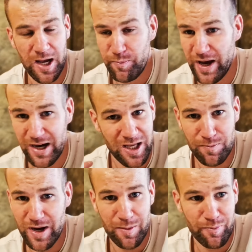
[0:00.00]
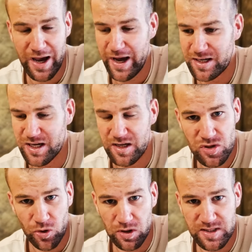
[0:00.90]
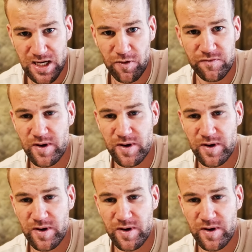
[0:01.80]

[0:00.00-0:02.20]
packed up my bags, I sold some of my